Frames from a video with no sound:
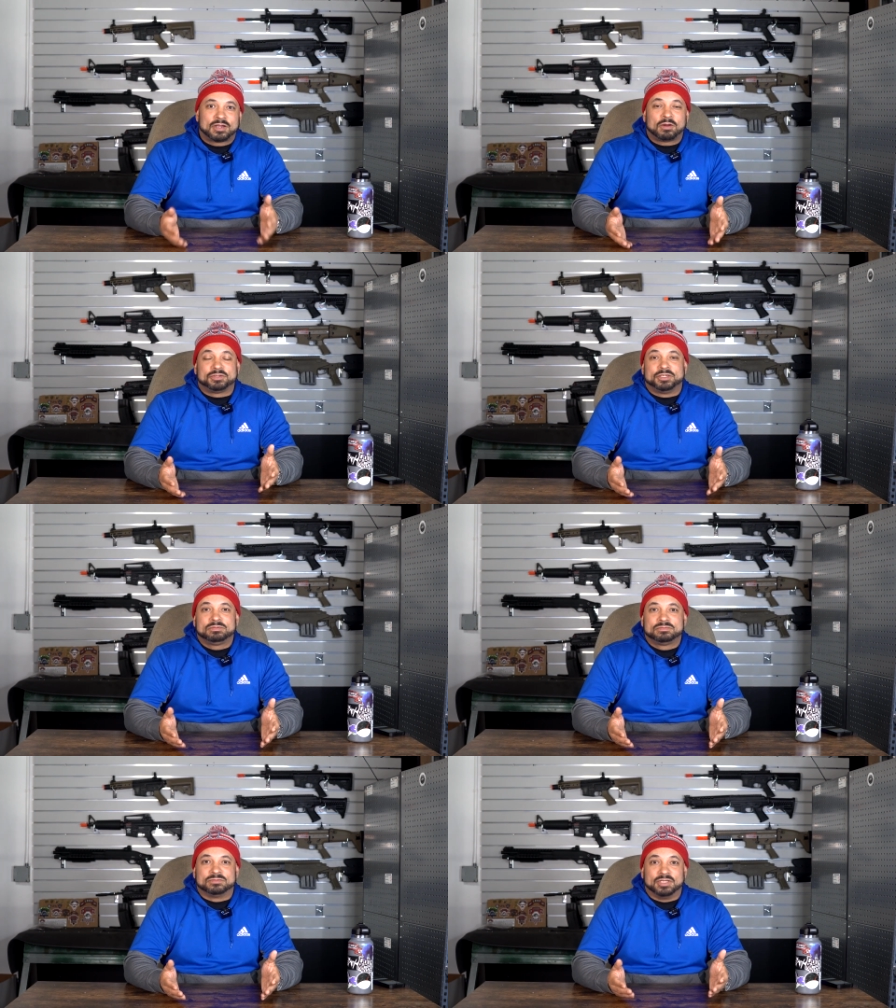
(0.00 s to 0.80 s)
Carl
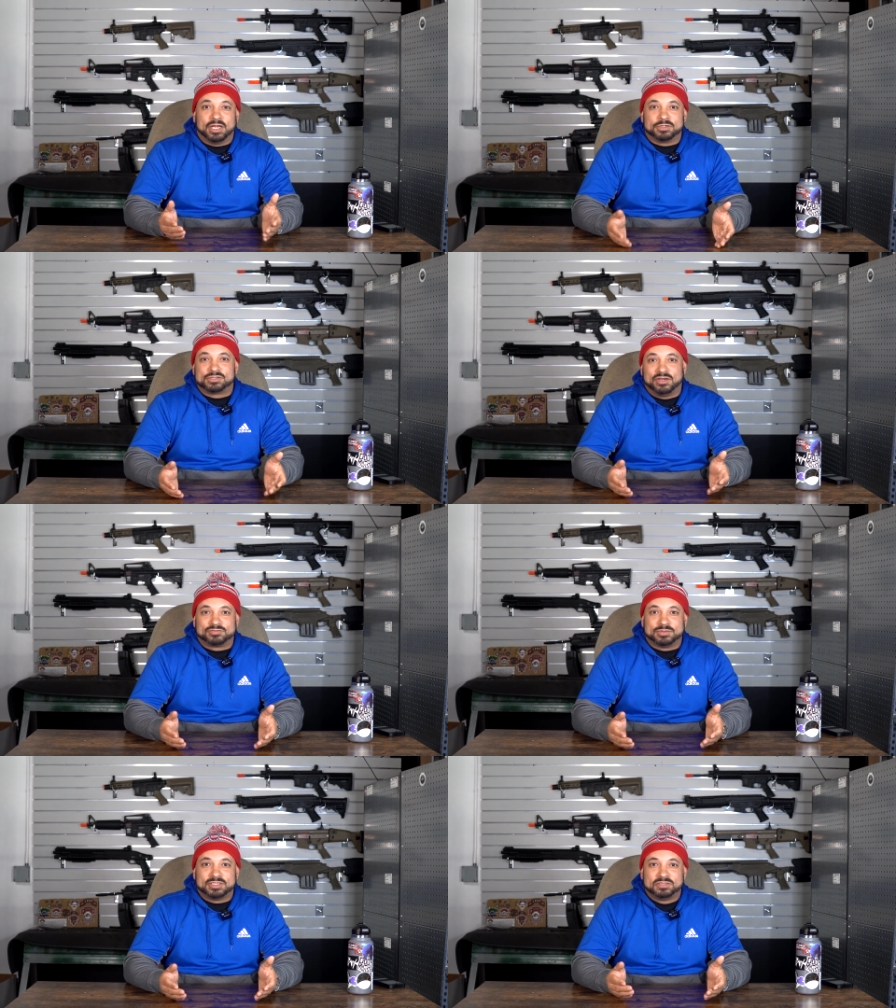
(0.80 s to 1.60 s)
here,
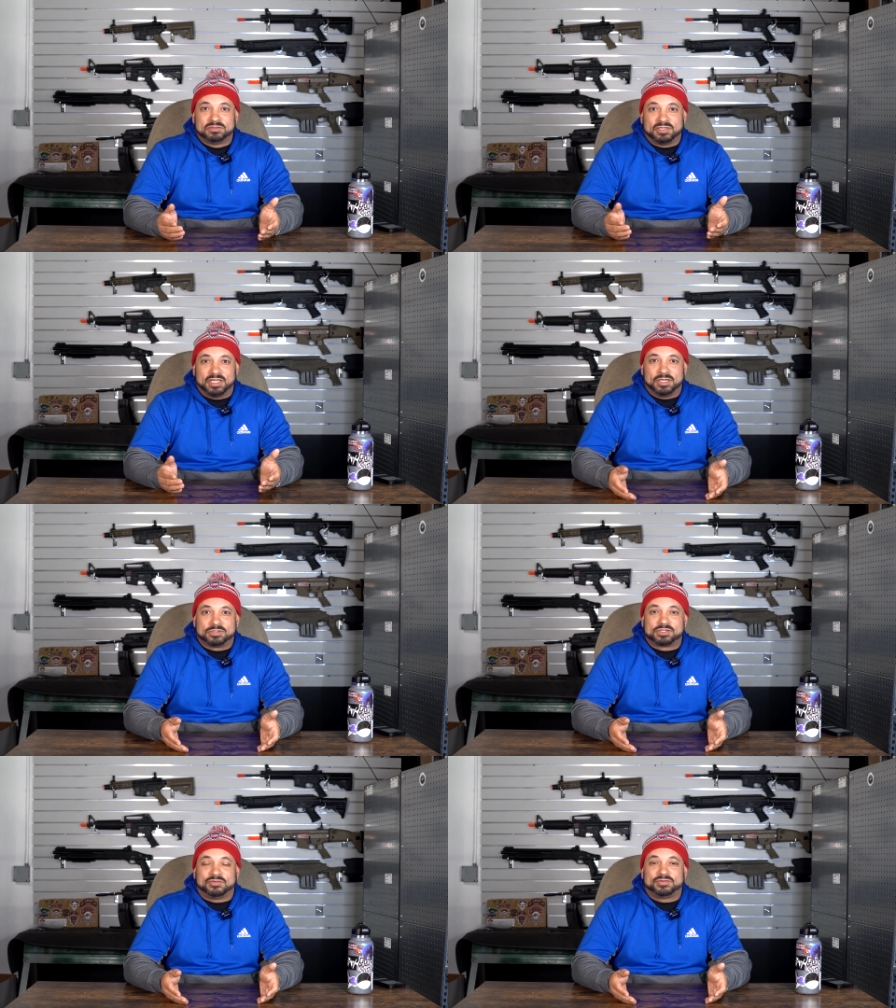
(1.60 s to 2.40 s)
Airsoft Arena,
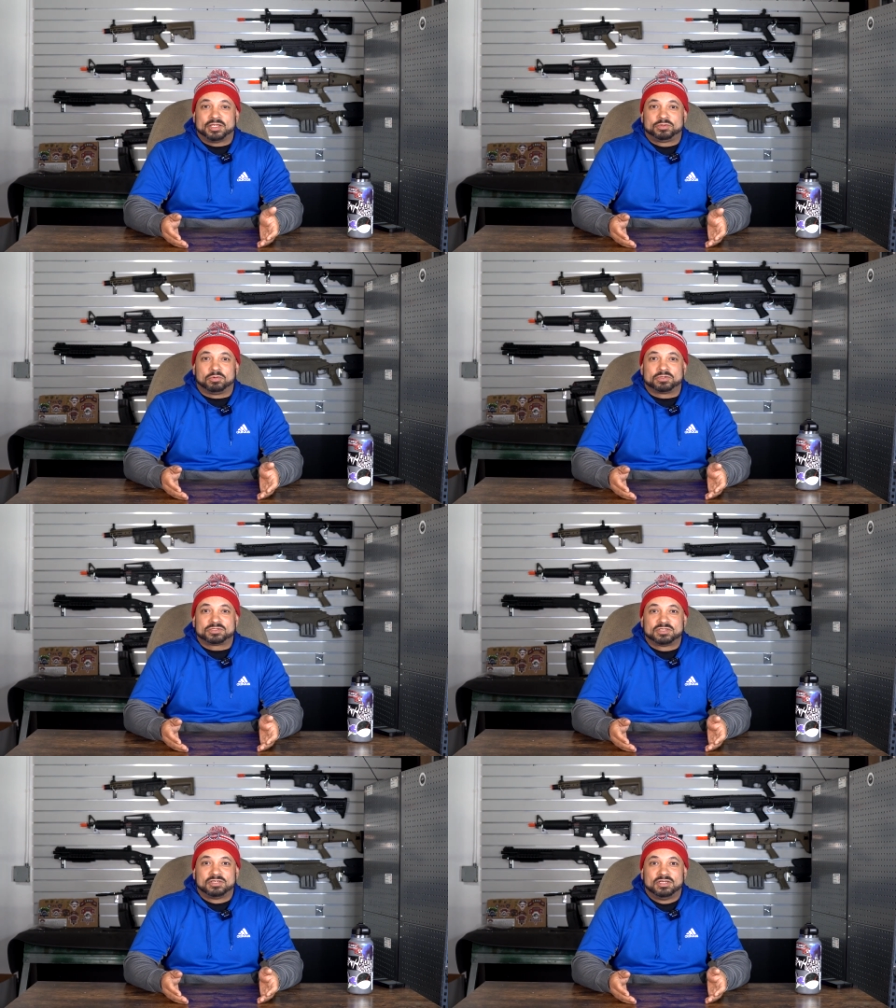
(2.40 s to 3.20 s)
Airsoft
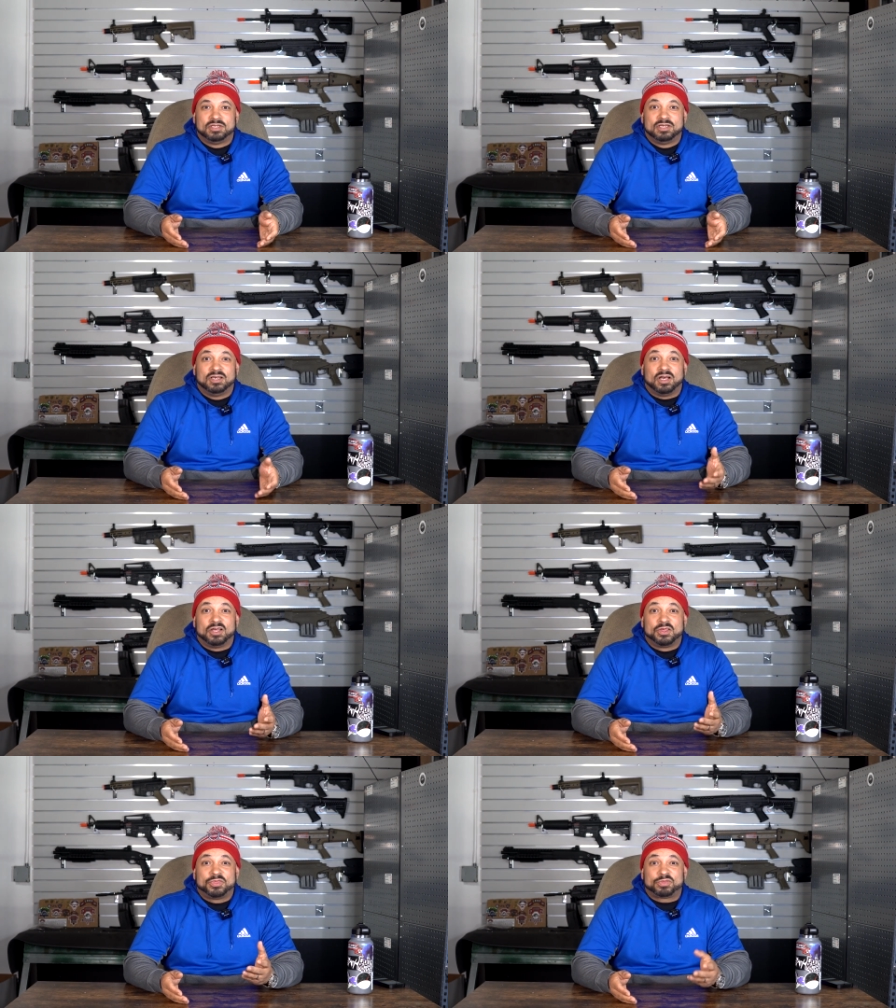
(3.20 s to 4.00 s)
Headquarters.
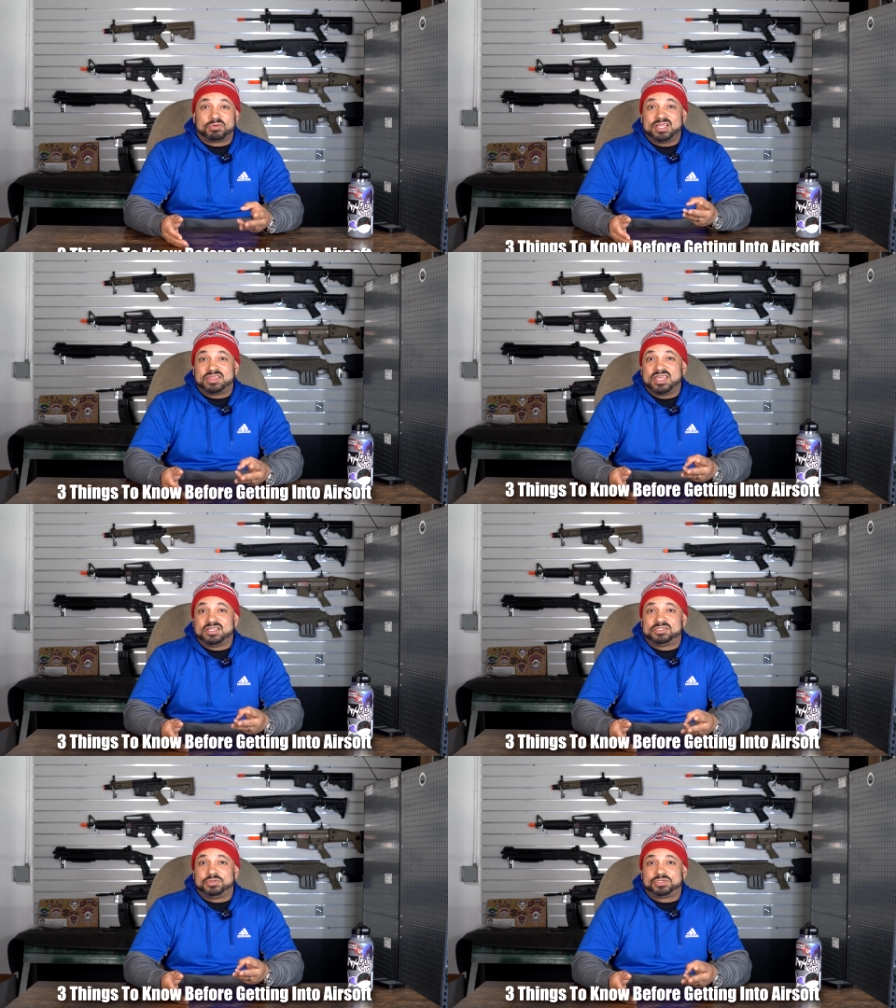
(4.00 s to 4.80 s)
3
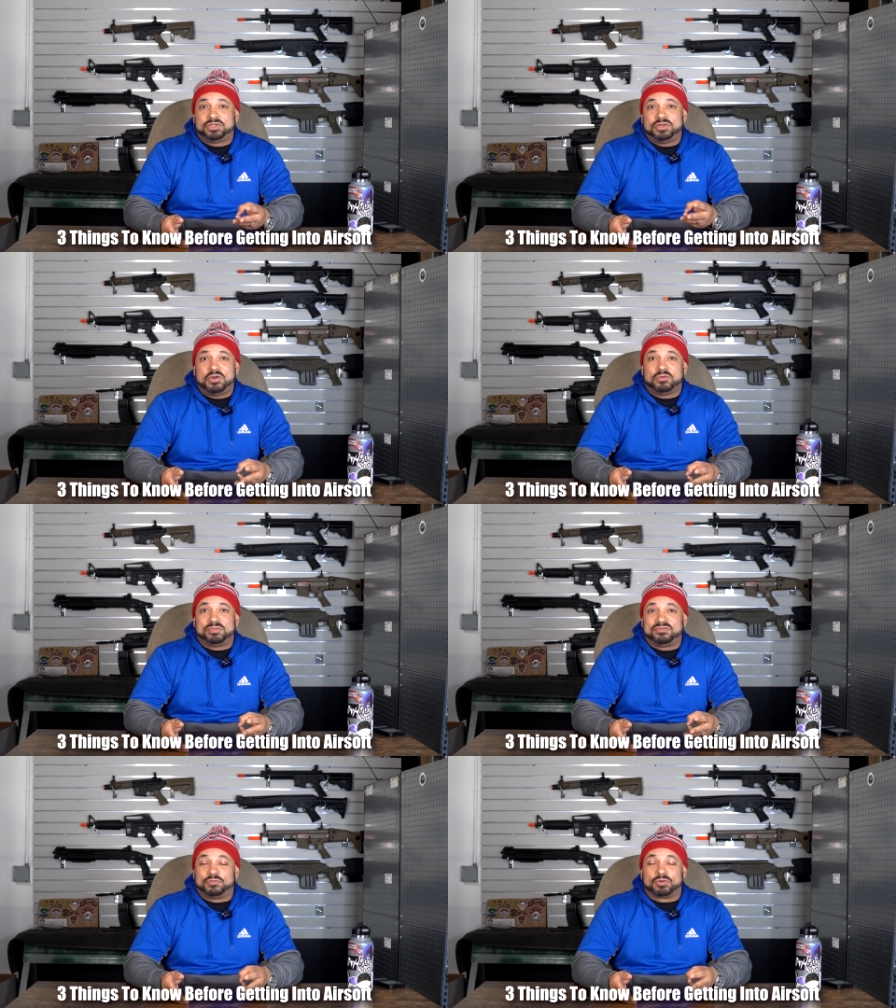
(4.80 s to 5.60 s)
things you should know
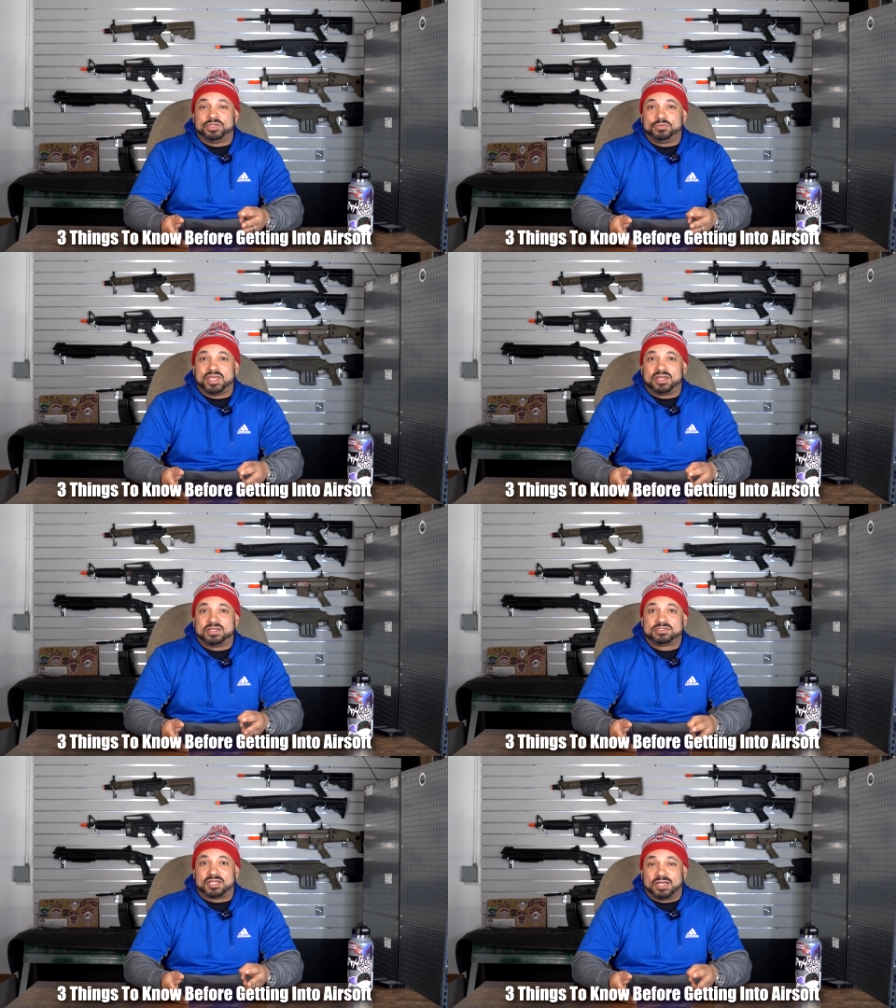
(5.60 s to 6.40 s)
before you get
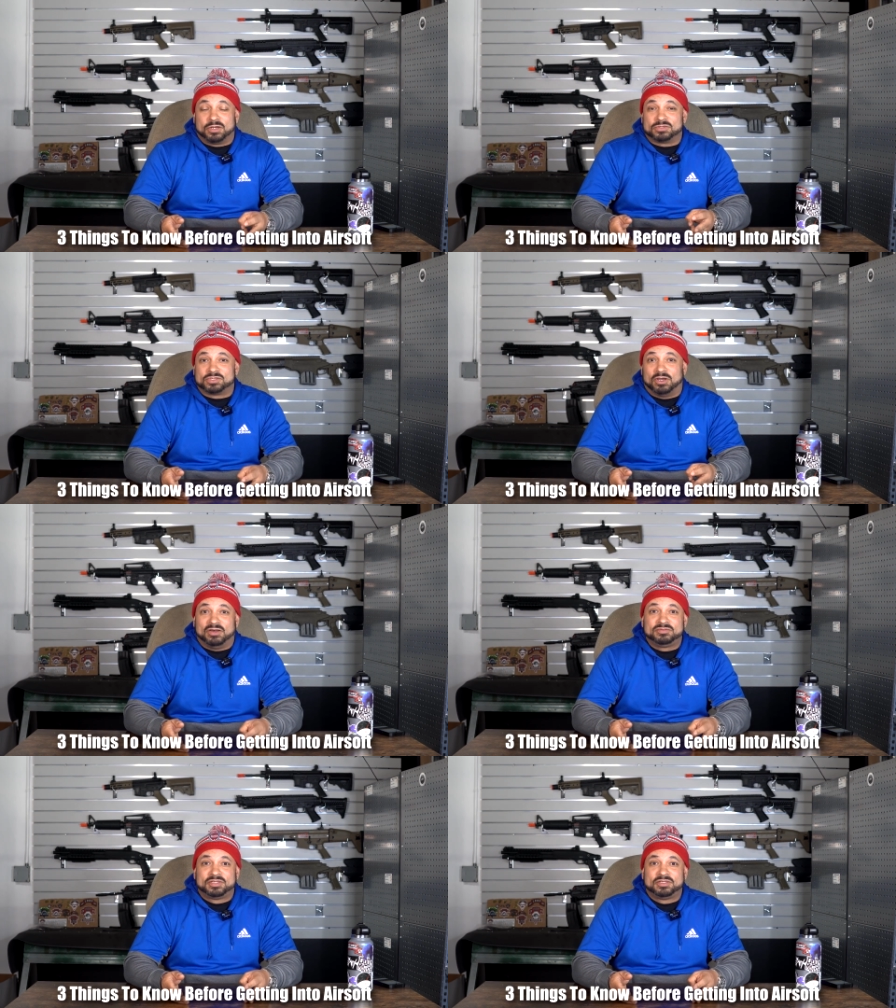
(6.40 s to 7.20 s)
into
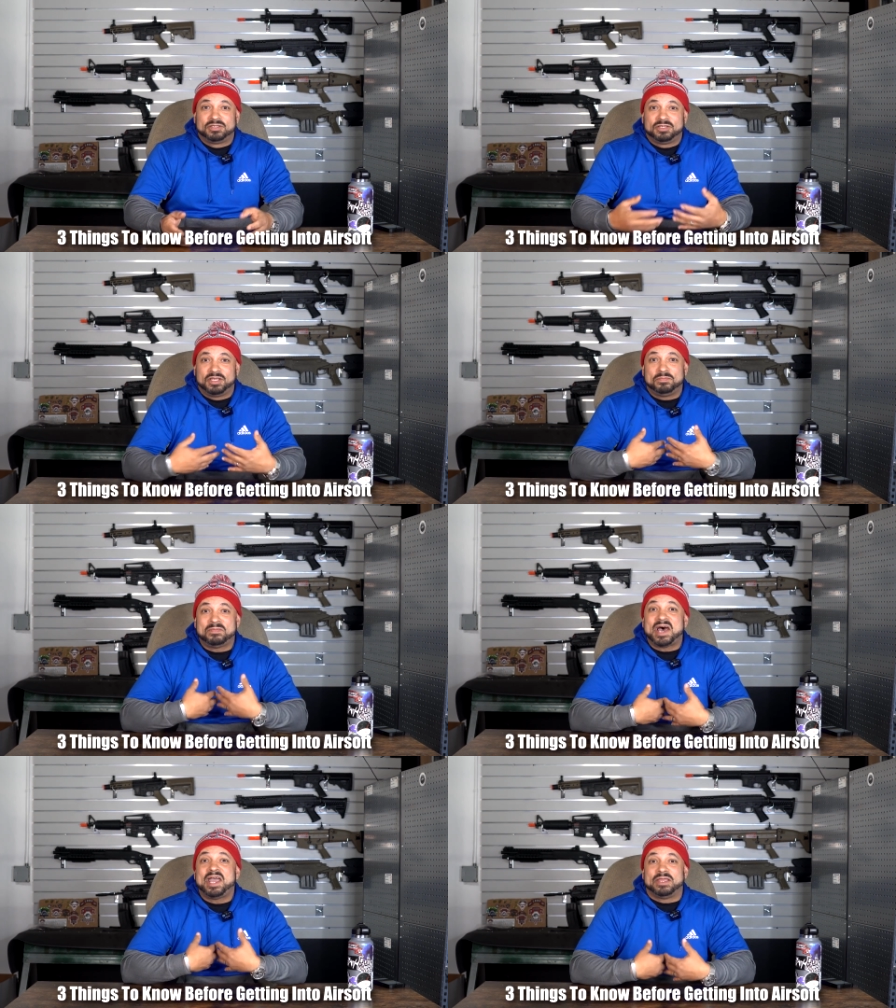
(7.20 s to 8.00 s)
Airsoft, in
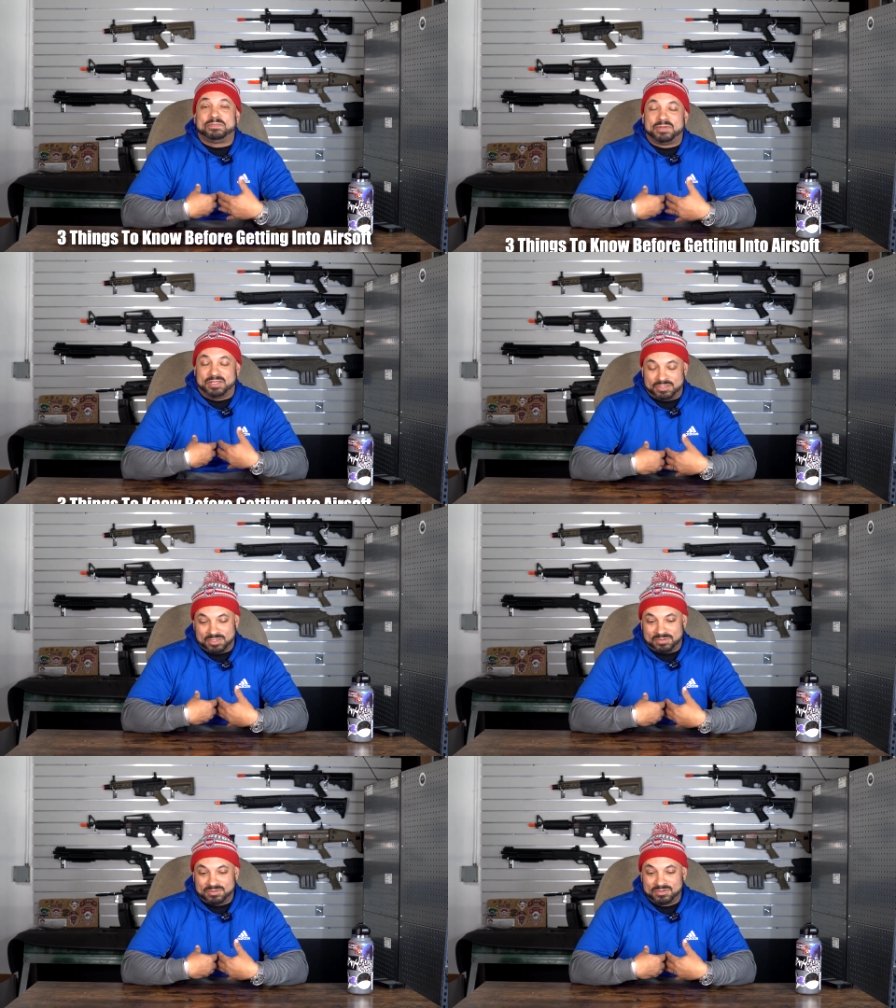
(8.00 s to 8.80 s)
my opinion,